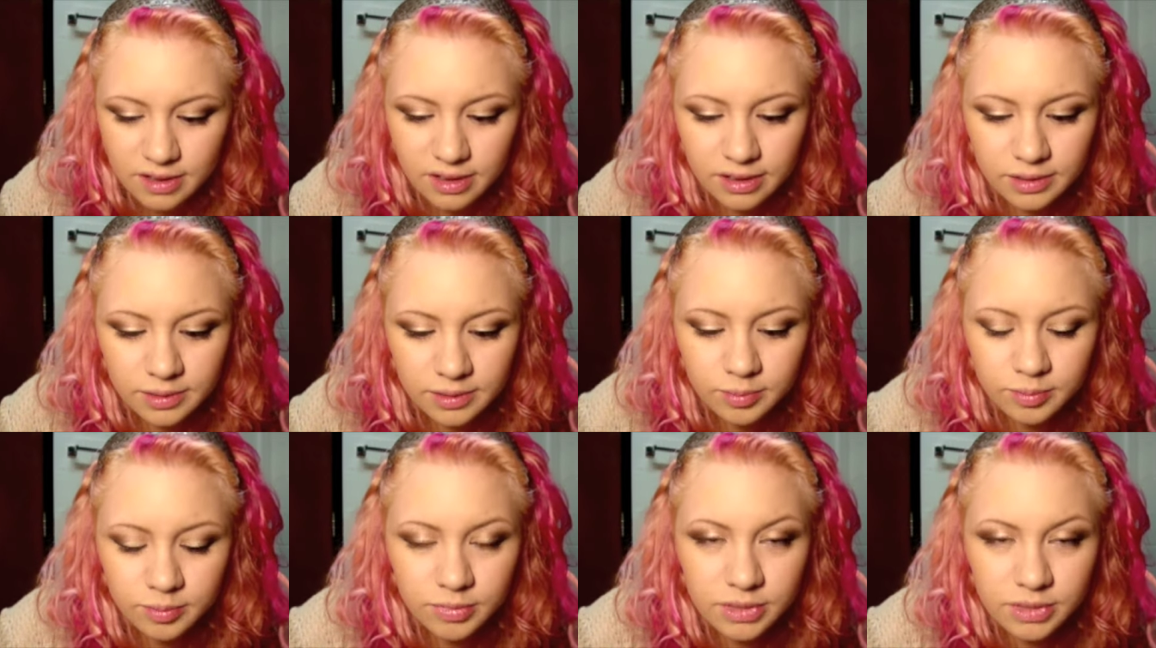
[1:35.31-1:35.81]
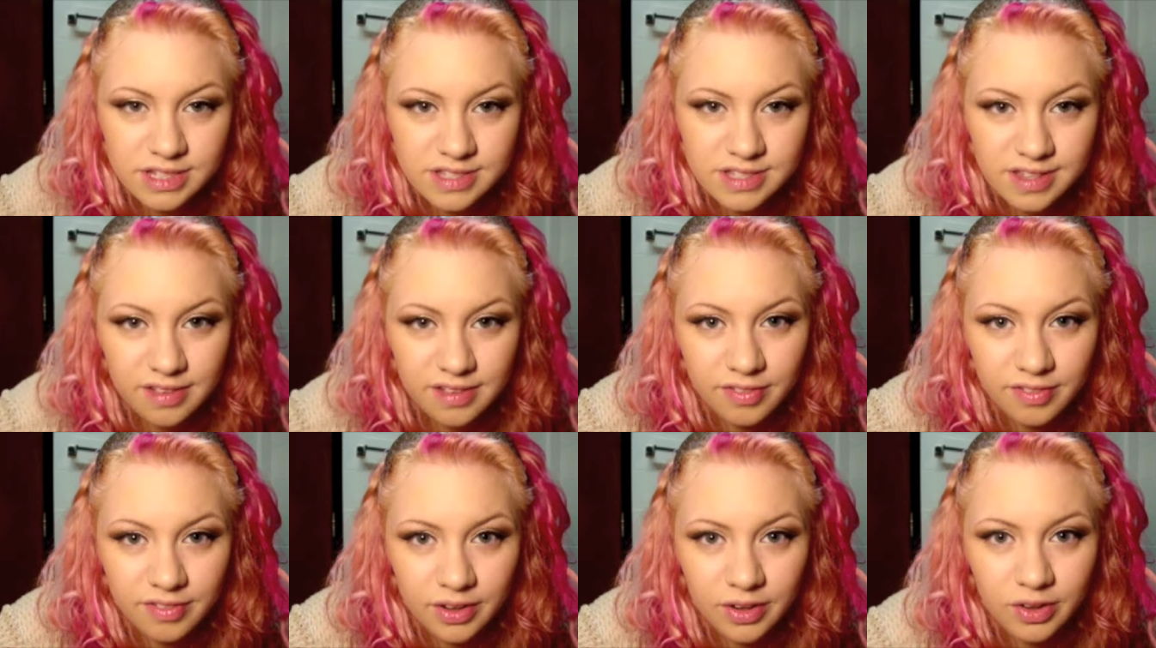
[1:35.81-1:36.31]
because
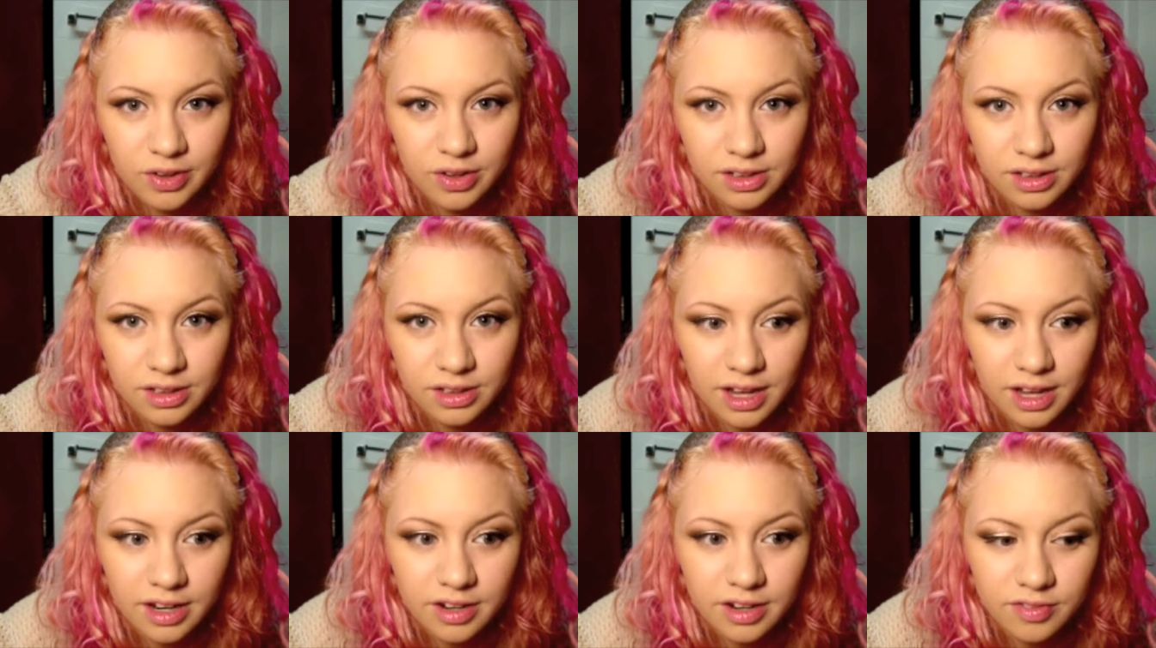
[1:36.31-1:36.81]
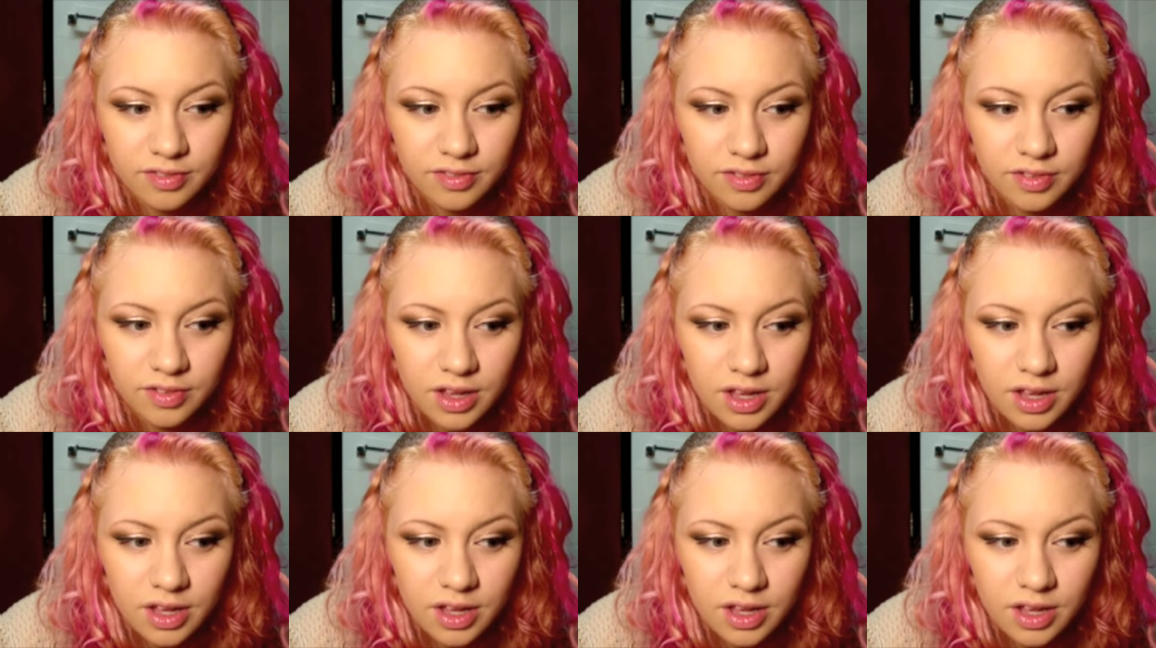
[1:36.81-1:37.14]
um, I figure a lot of